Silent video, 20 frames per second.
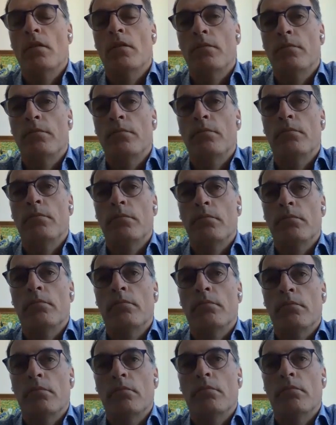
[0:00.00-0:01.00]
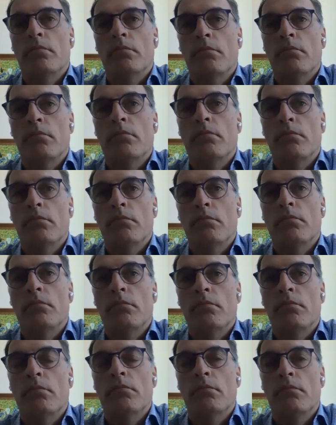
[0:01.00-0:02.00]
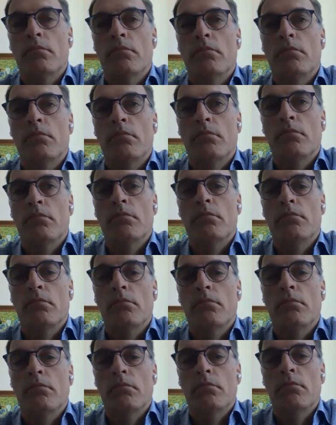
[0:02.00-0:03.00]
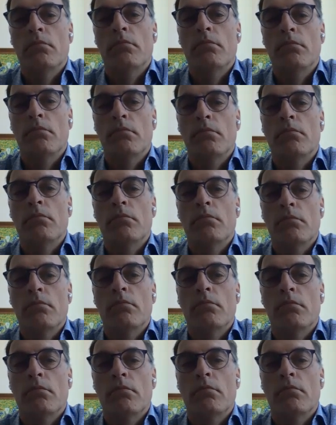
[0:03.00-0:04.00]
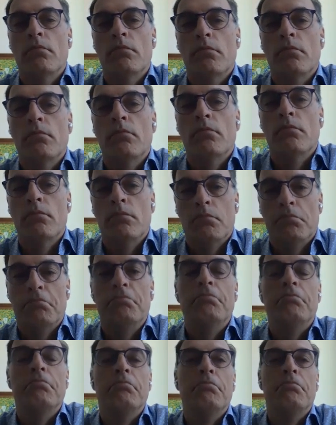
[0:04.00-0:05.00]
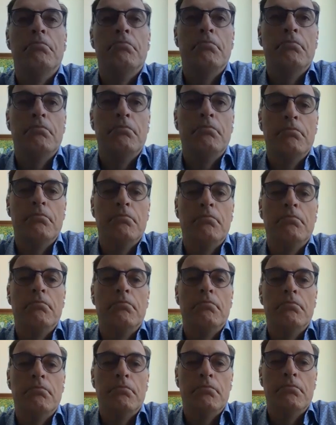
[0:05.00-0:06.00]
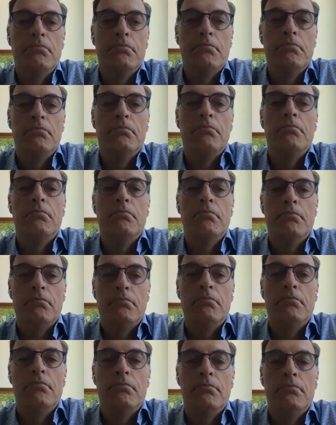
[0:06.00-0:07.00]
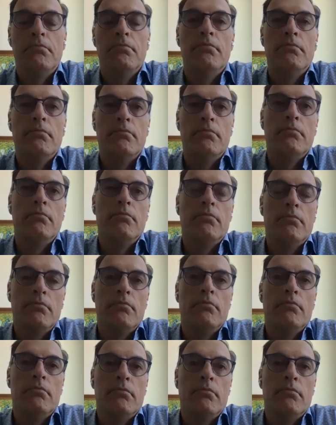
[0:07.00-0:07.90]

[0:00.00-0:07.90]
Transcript: The person shown says nothing.